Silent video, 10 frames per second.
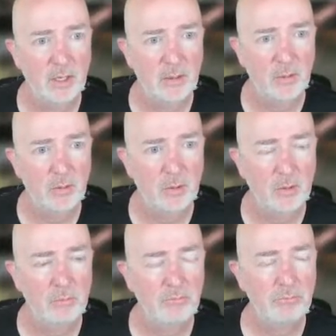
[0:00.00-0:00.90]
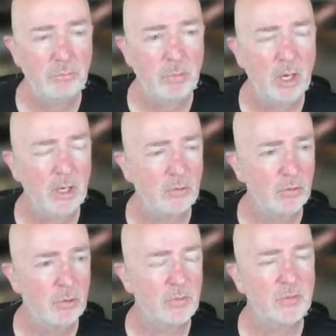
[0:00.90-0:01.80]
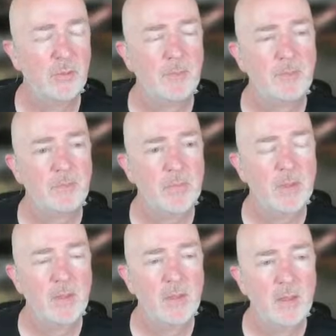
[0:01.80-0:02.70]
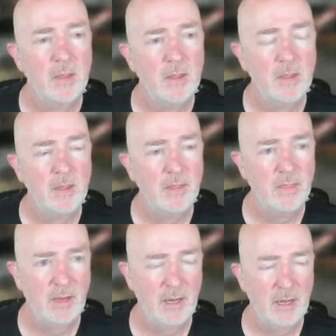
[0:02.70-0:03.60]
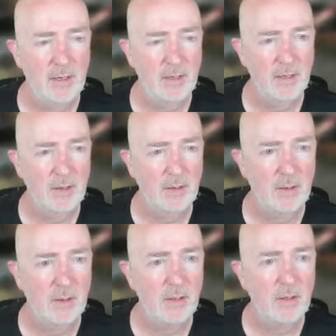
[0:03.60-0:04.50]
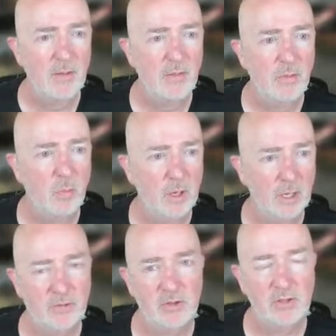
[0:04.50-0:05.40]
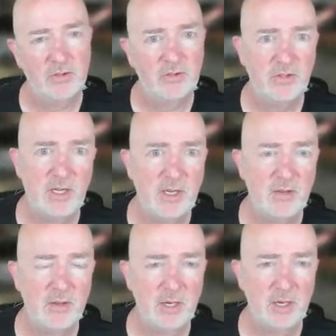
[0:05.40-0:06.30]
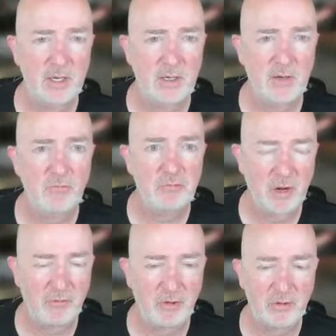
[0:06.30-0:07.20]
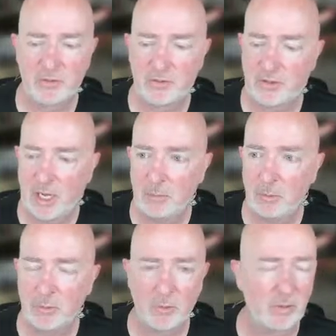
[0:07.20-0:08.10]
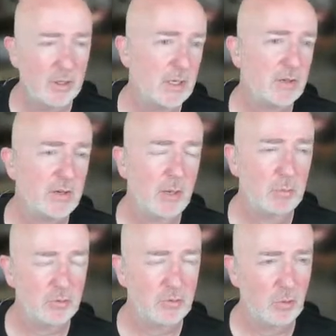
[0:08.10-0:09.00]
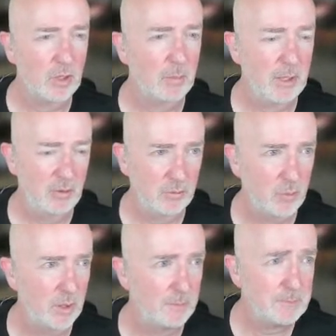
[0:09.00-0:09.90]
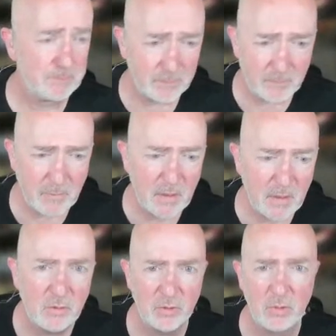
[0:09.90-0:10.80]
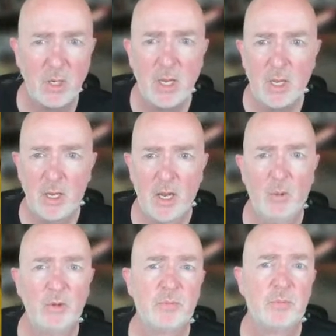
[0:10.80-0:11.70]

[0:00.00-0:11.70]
or buyer groups, then we'll actually see the reference tables or the link tables showing up here as well. So I was